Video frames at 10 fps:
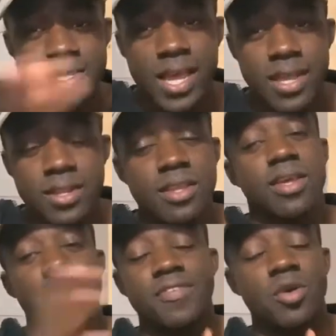that,
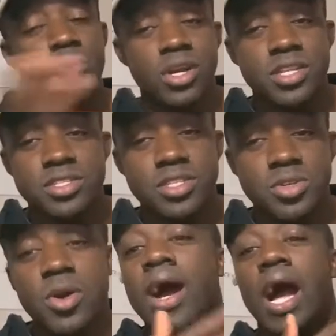if I wanted
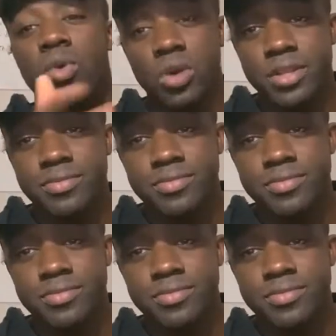to, I would.